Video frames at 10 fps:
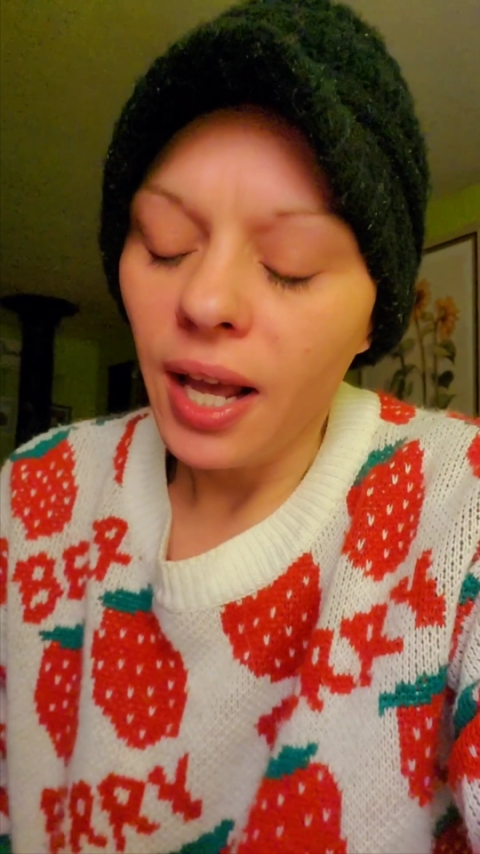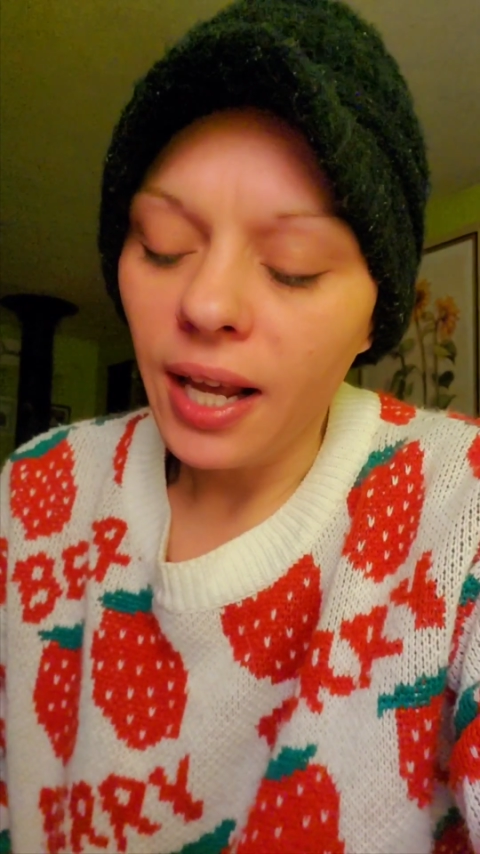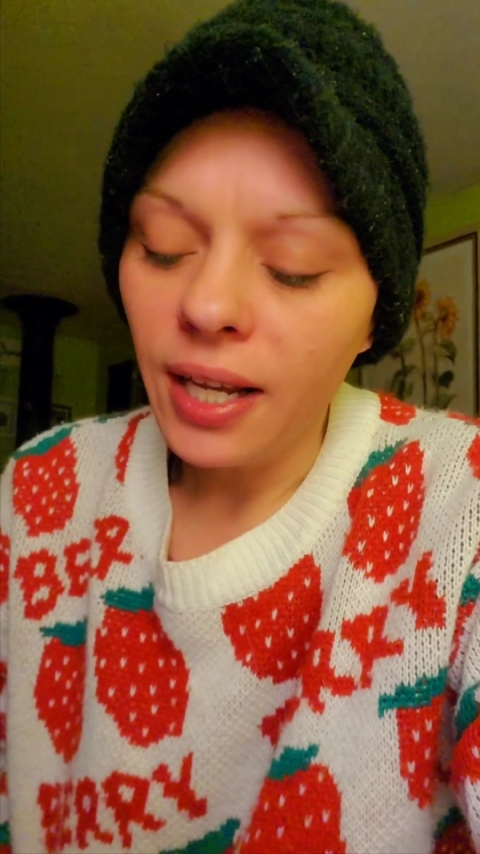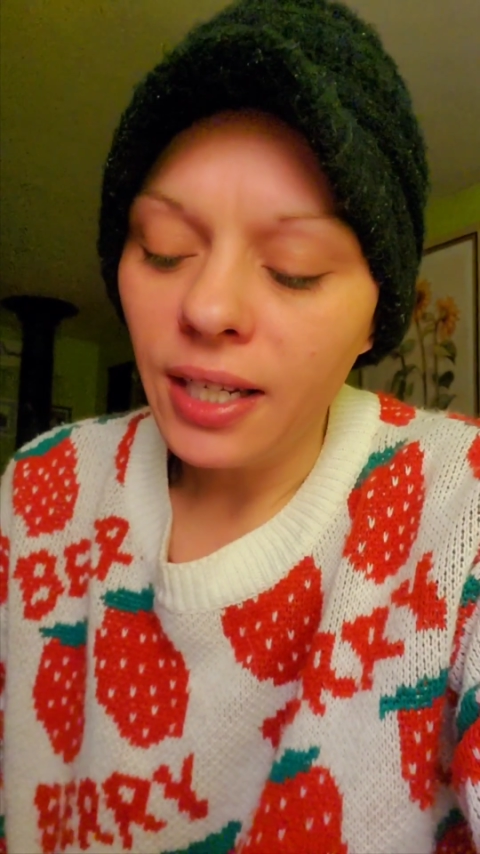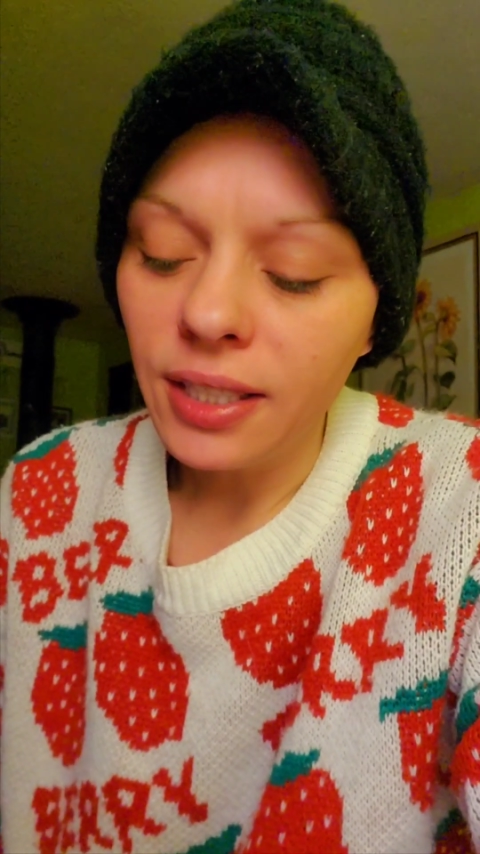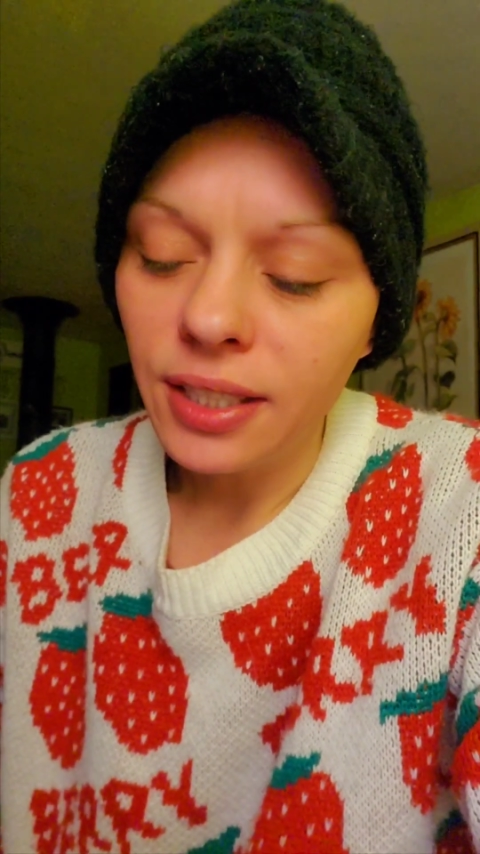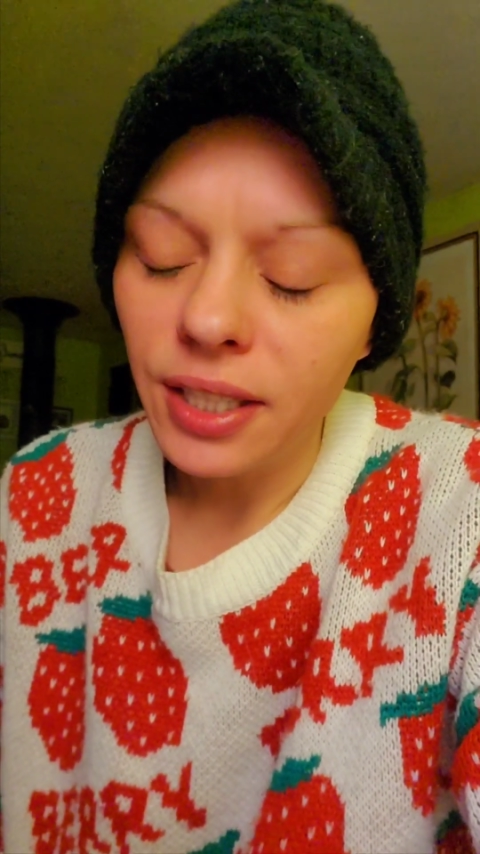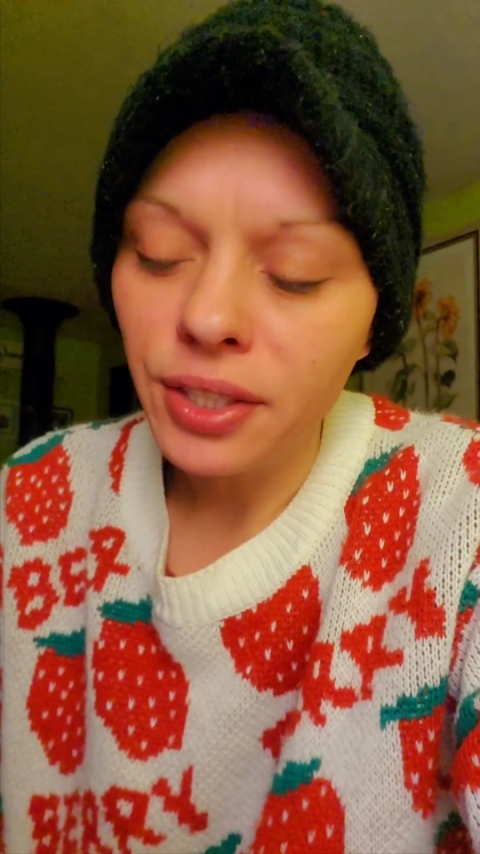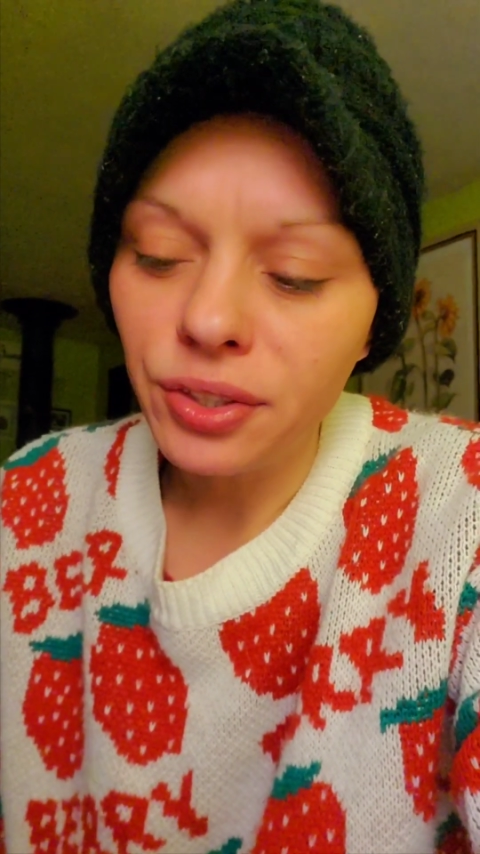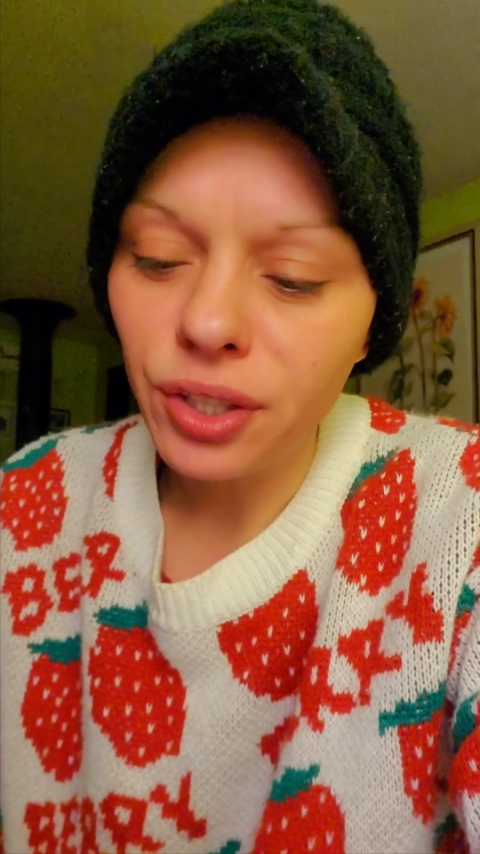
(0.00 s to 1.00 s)
And
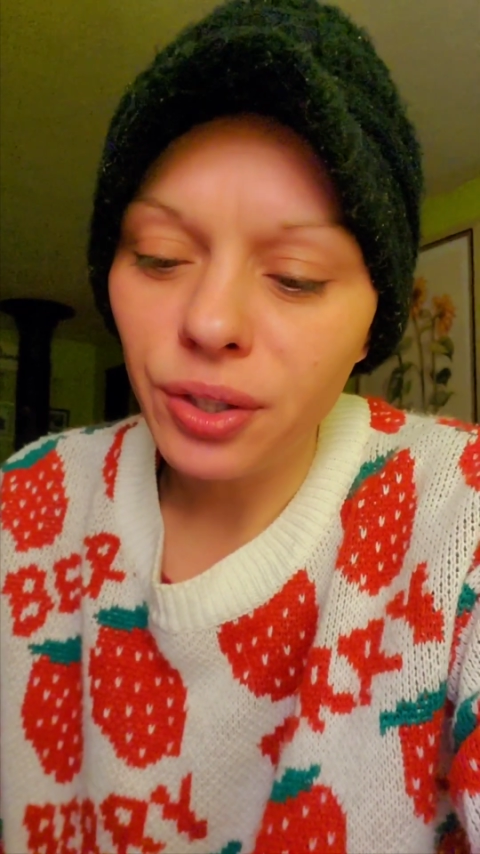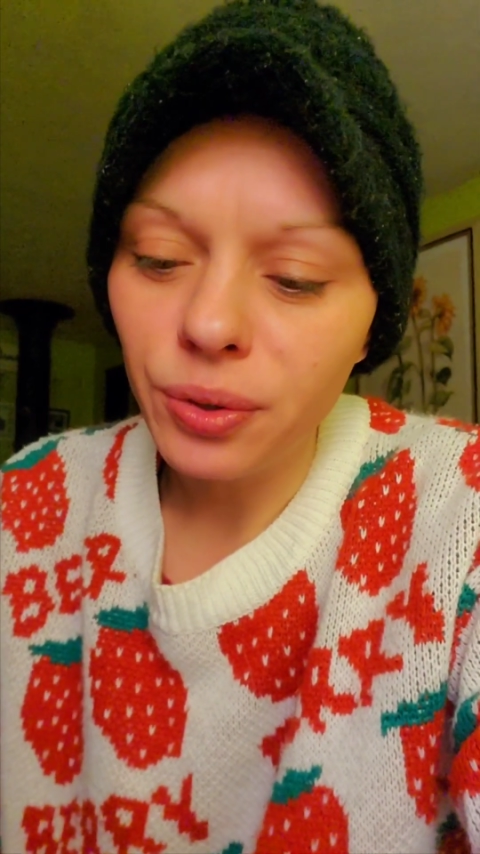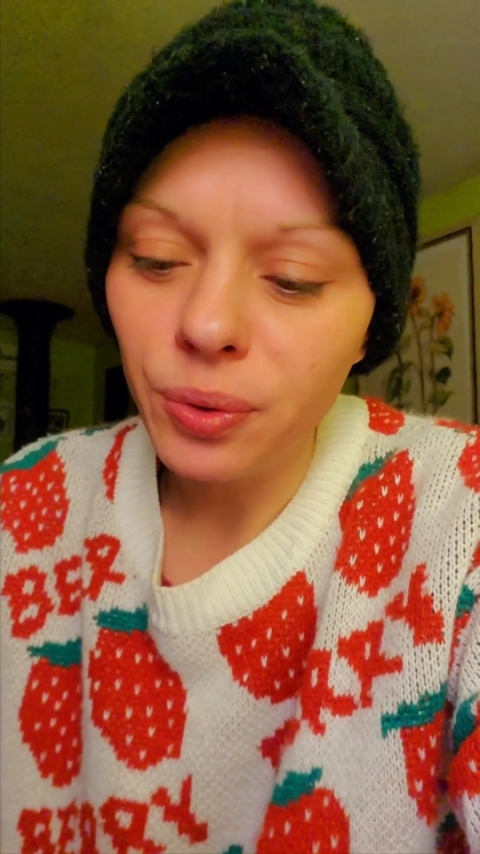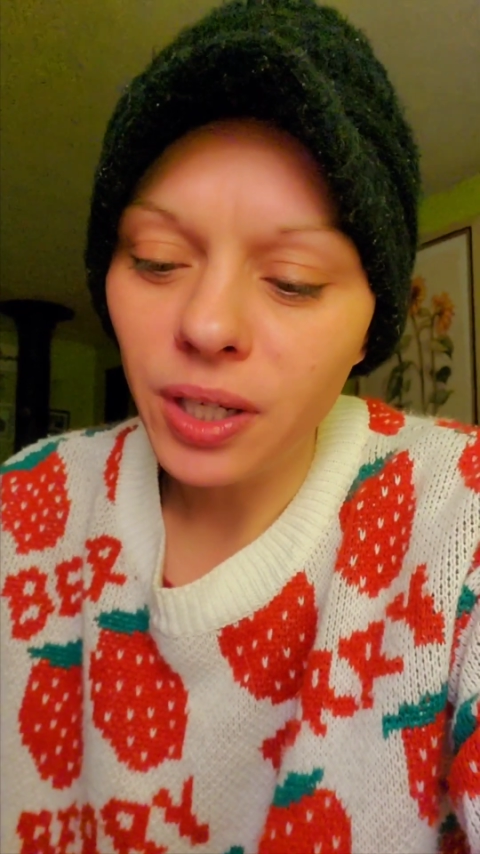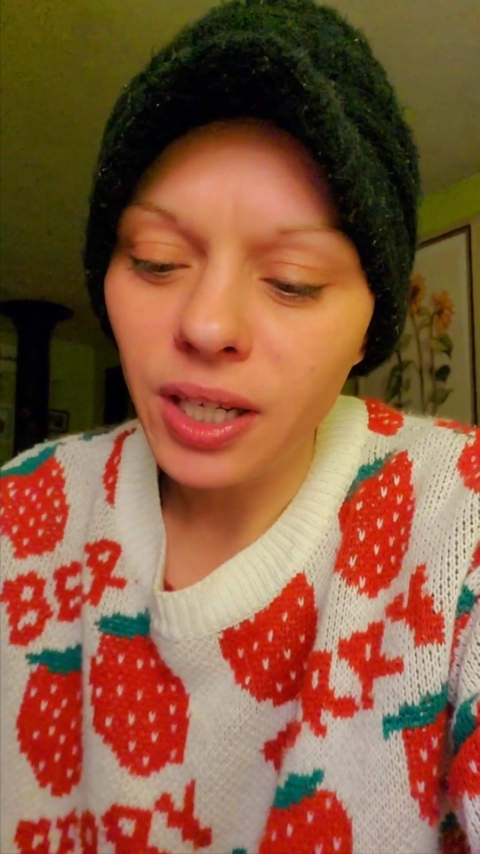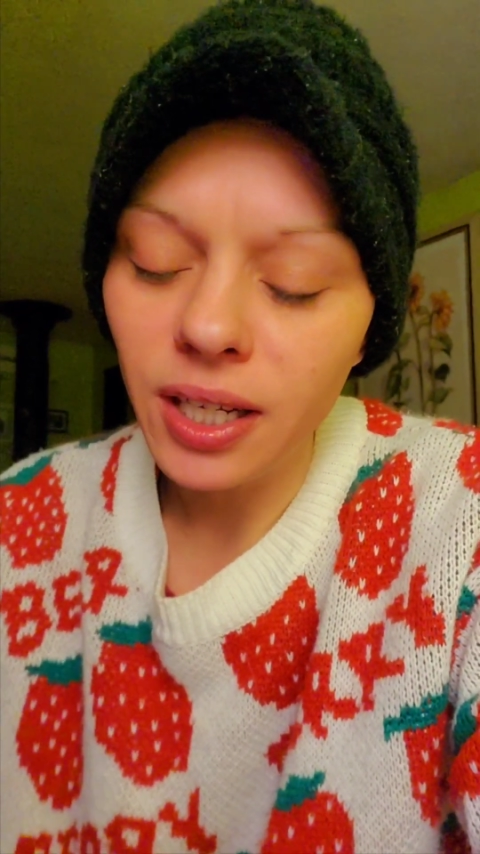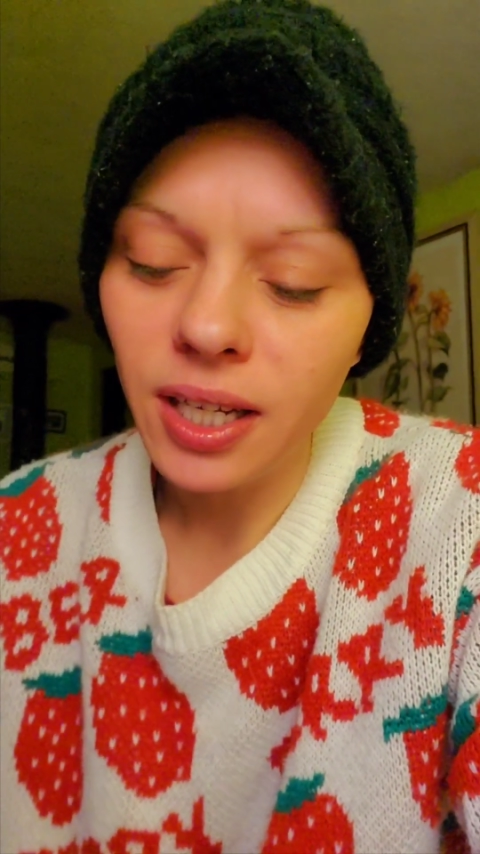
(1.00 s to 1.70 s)
so,